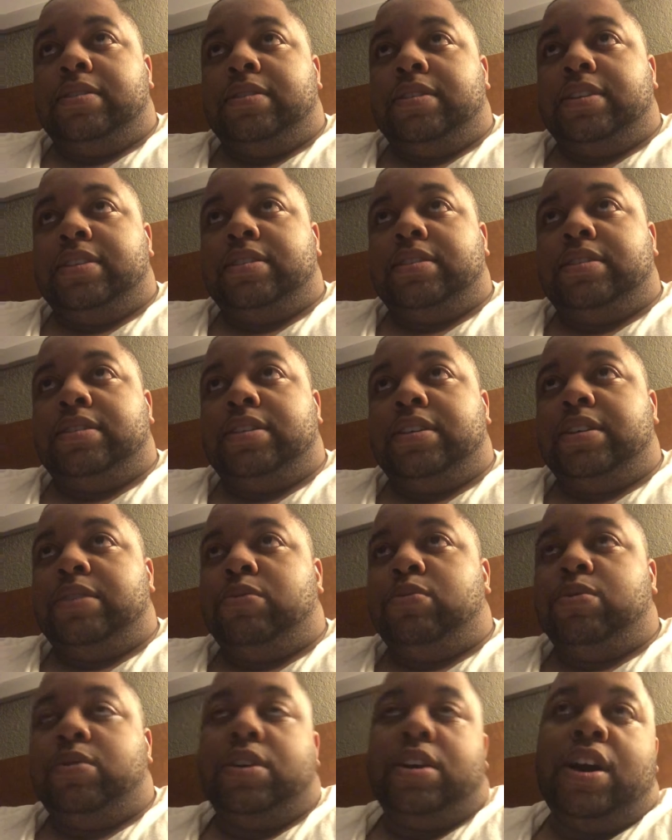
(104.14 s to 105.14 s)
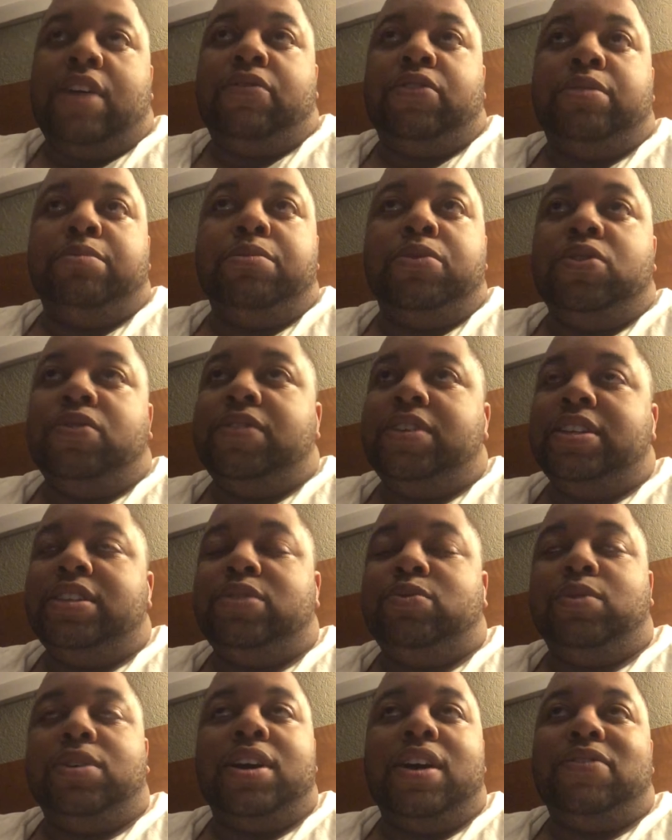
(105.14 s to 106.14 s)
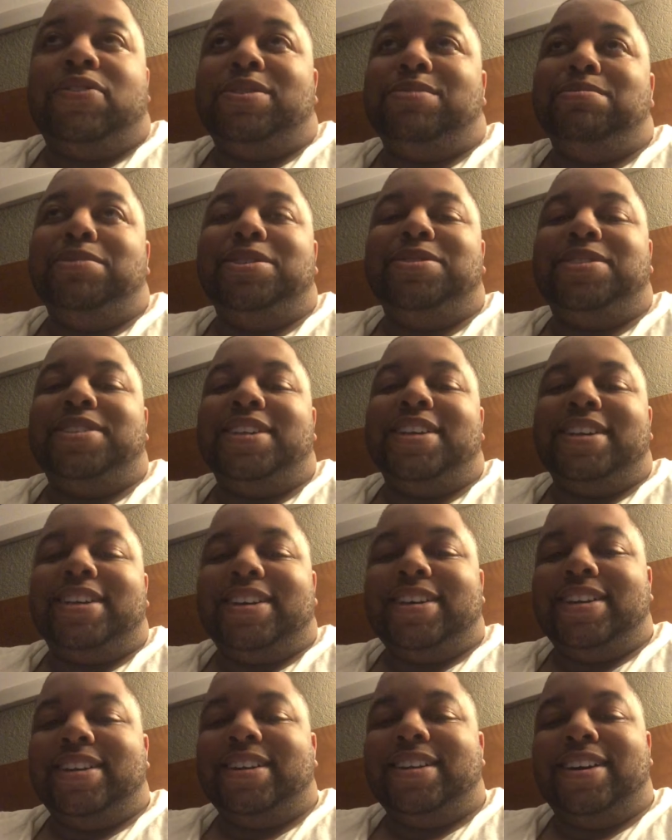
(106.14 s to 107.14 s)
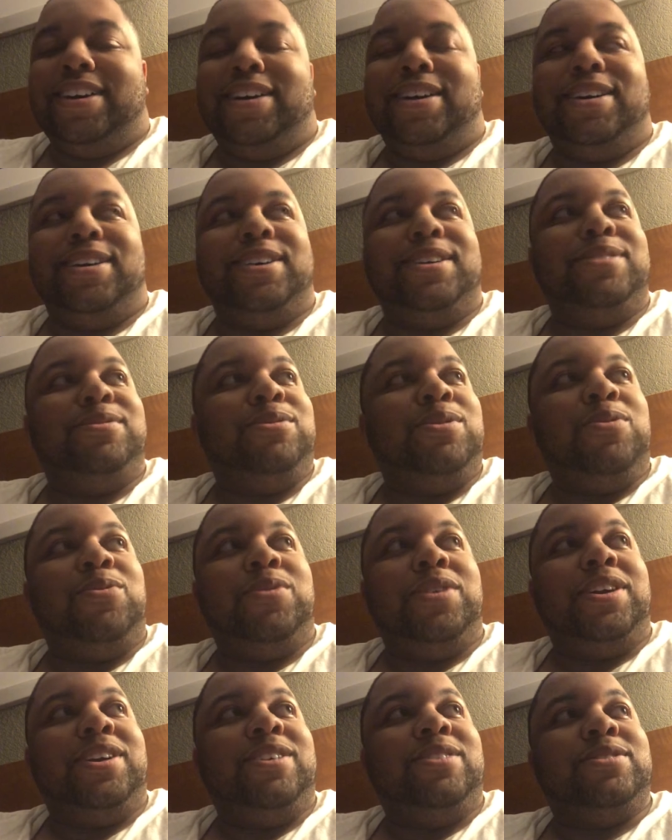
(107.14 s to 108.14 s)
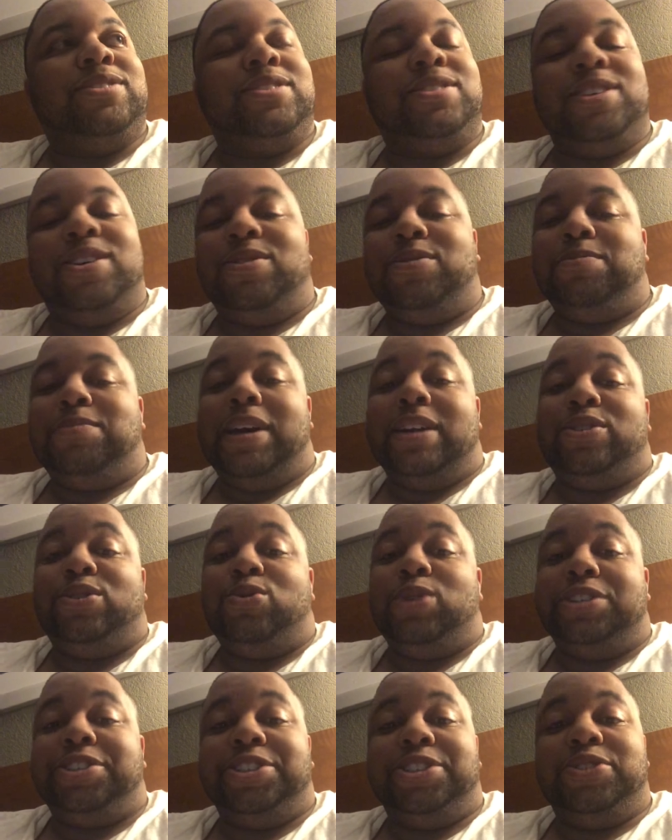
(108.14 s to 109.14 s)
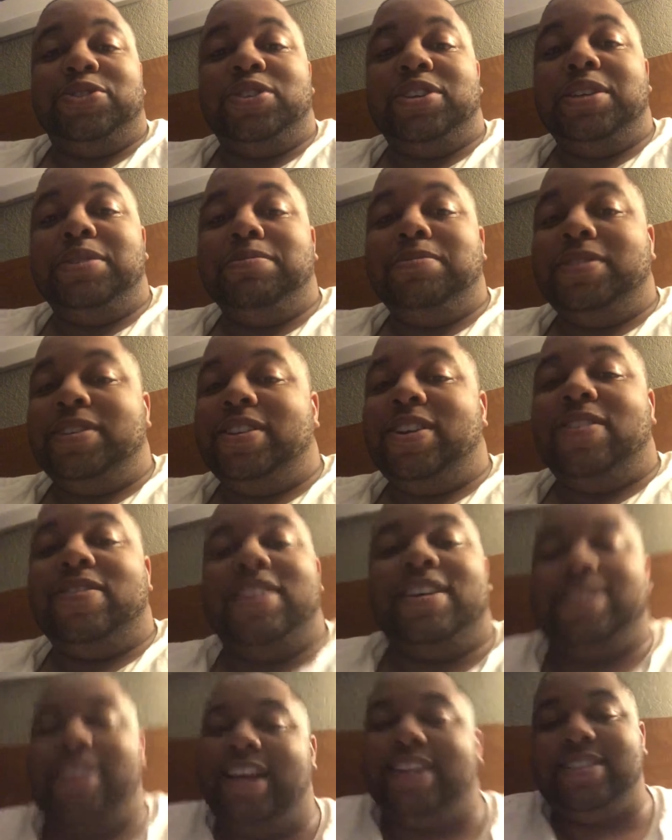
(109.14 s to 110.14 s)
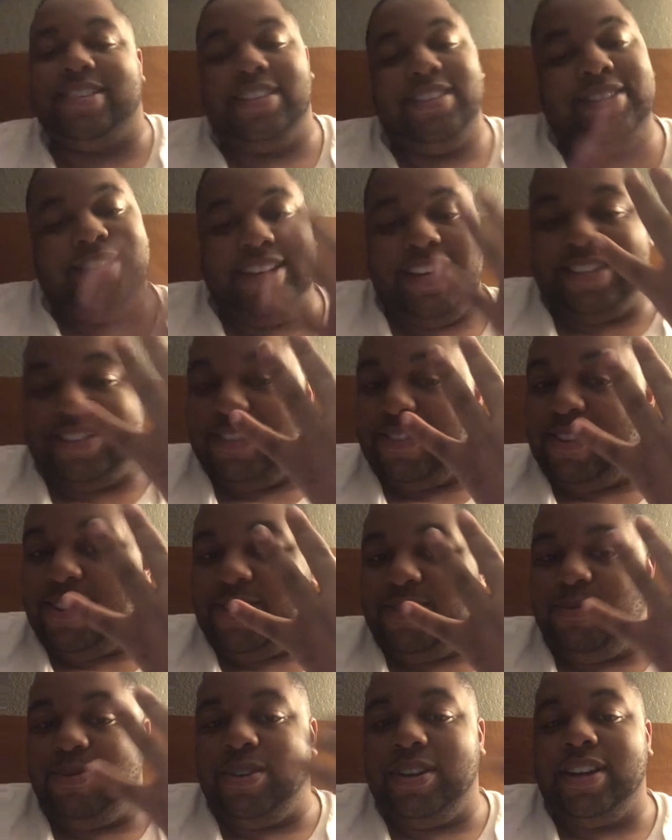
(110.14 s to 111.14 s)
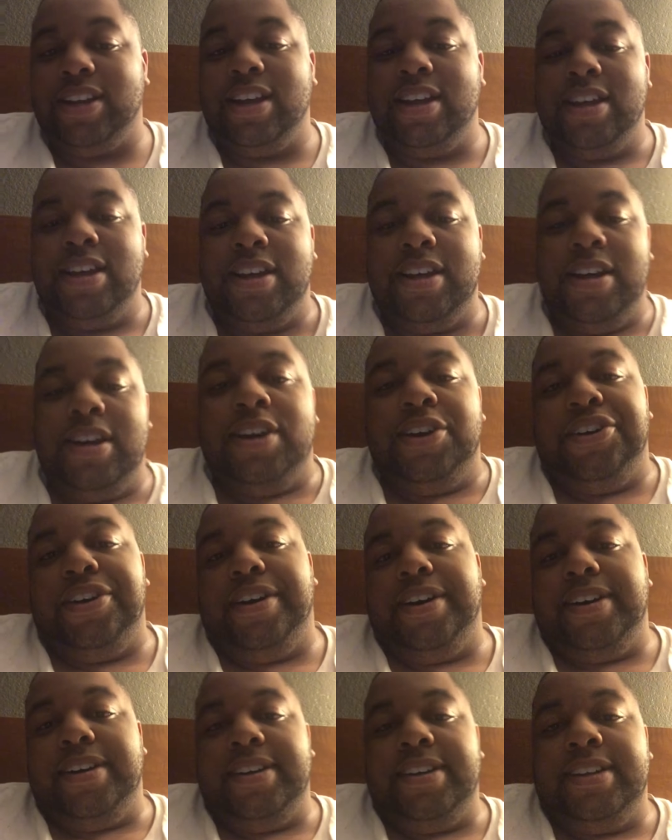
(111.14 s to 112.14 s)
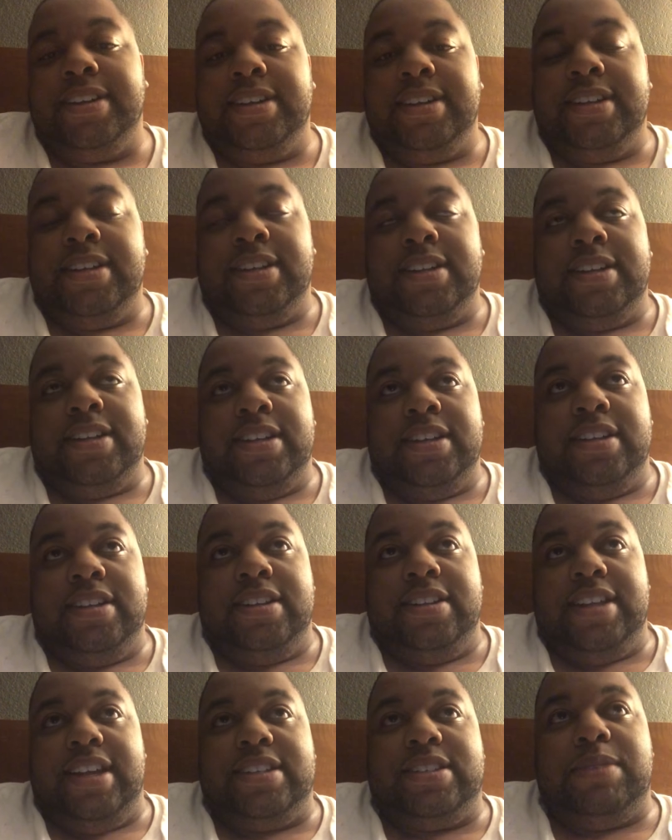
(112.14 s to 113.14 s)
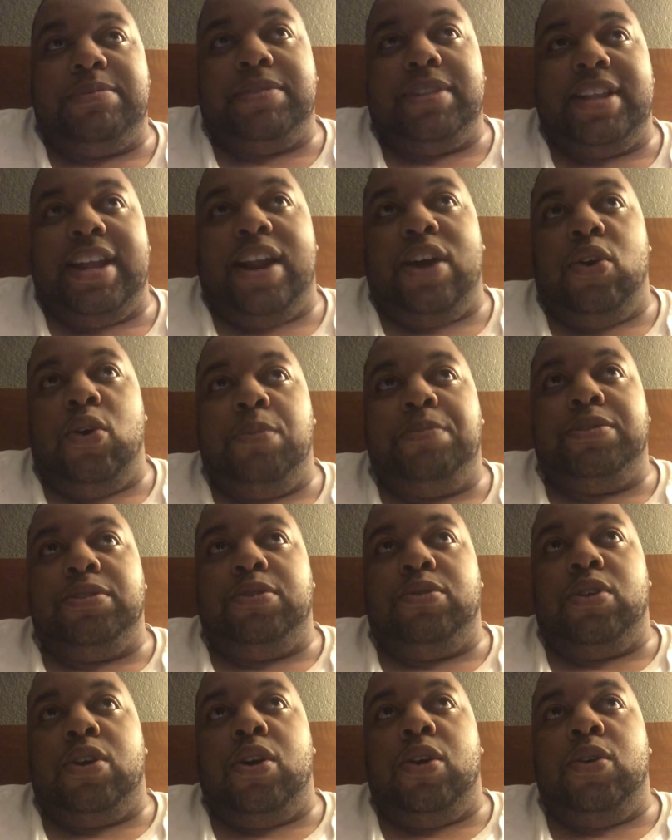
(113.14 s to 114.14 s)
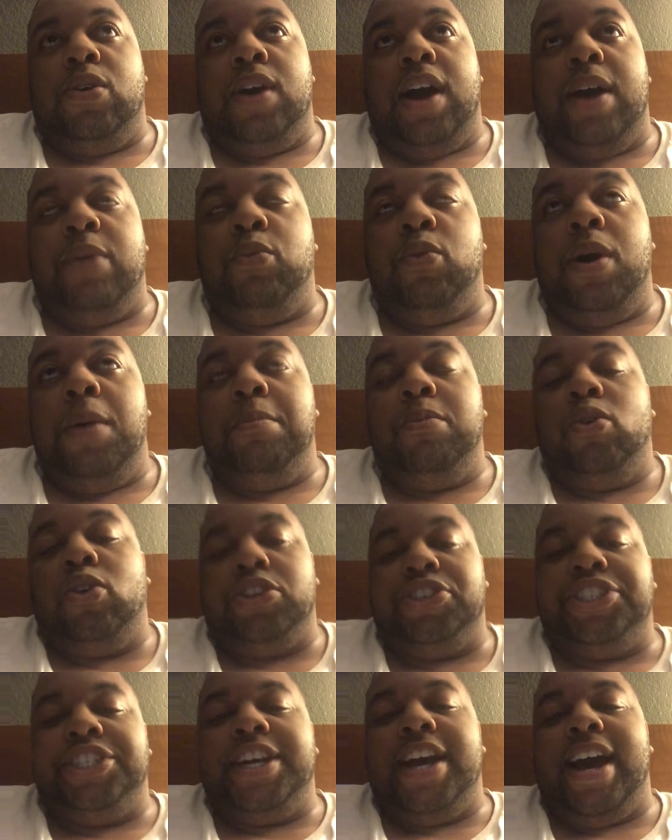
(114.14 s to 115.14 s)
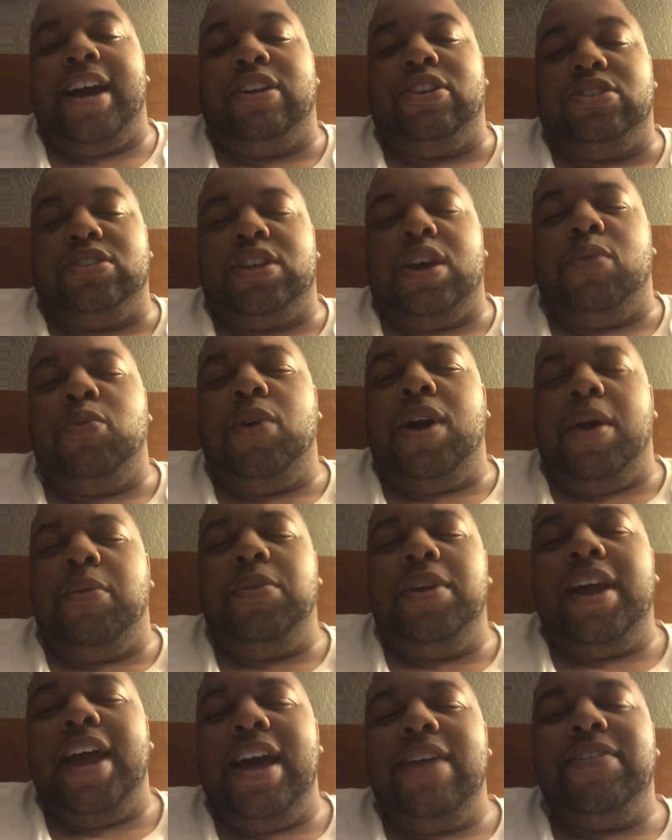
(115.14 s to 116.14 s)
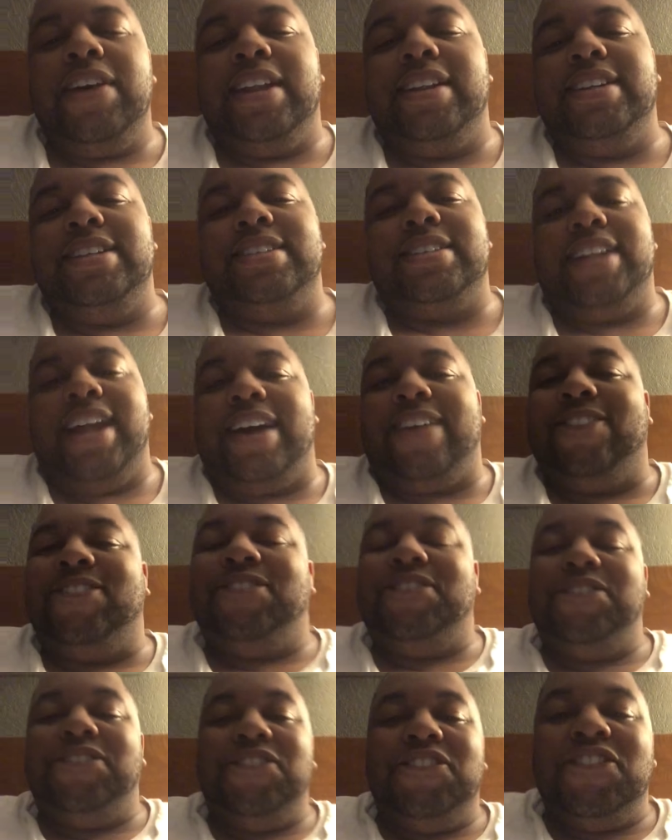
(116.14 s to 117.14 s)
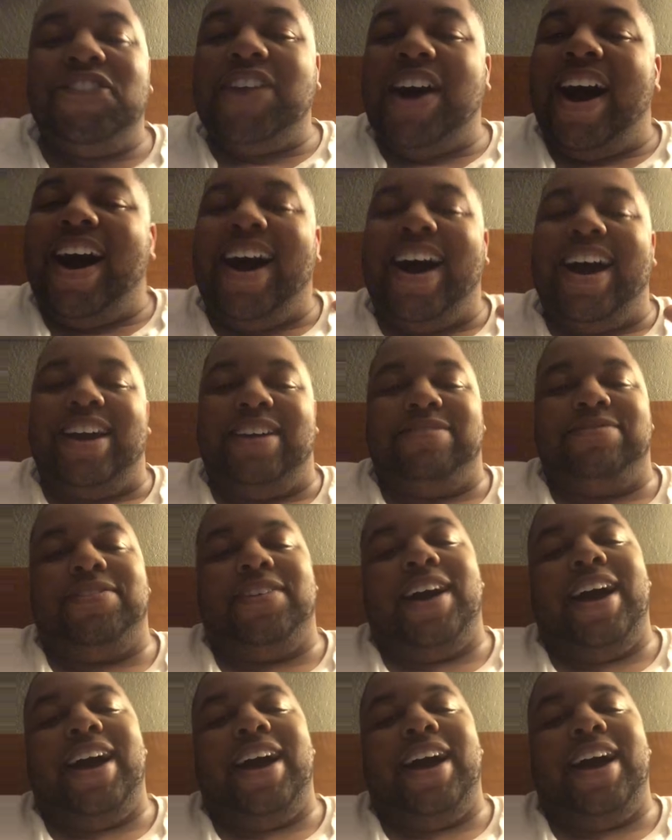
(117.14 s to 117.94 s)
Let's see, we covered movies, we covered music, uh, what, what else? So my Twitch stream, you know, that, that that's a third one. Uh, that's something that I hope to grow. I want more chatters. I want I want to have at least like five.